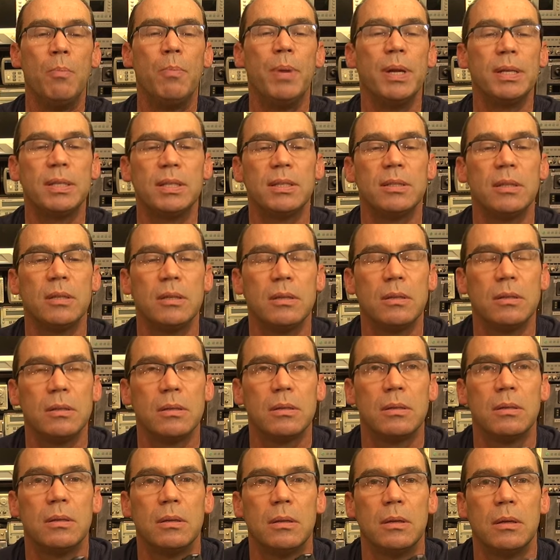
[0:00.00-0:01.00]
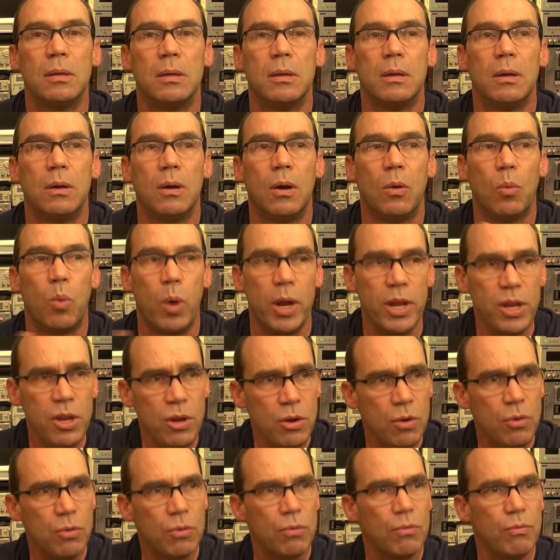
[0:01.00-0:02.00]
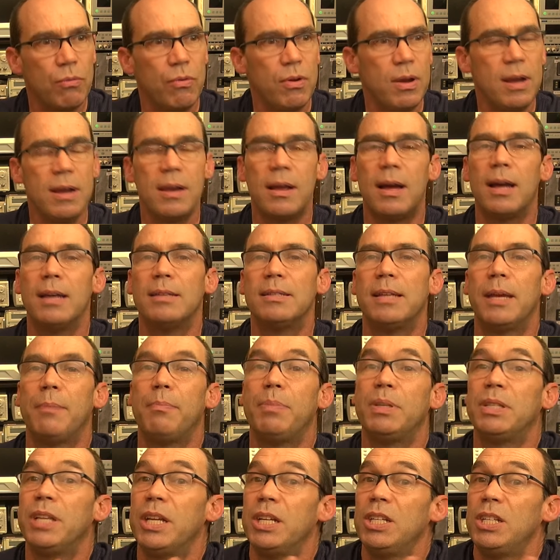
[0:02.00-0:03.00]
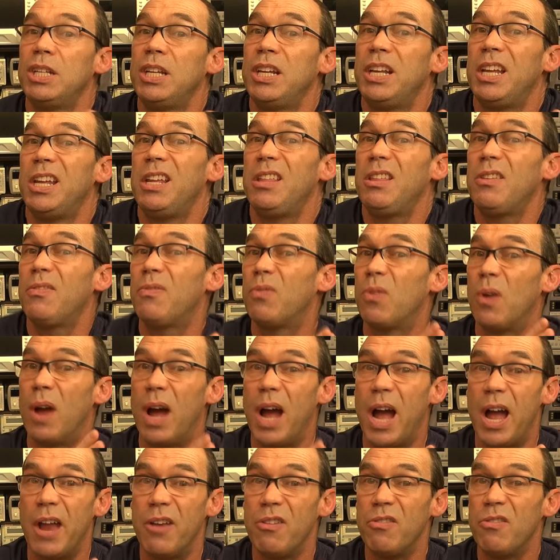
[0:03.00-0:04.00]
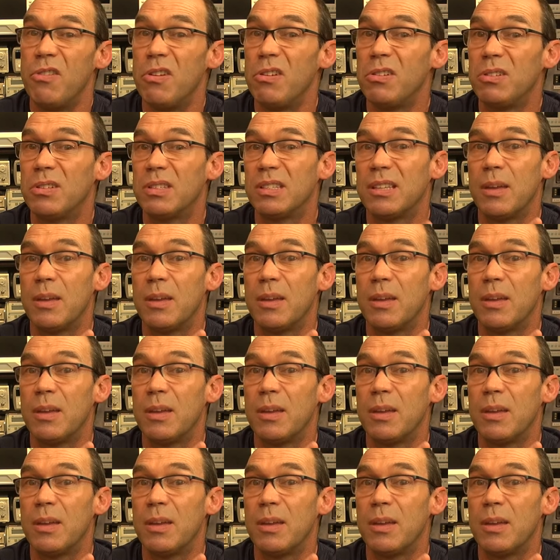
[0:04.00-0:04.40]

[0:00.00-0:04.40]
But when you realize that potentially either for $100,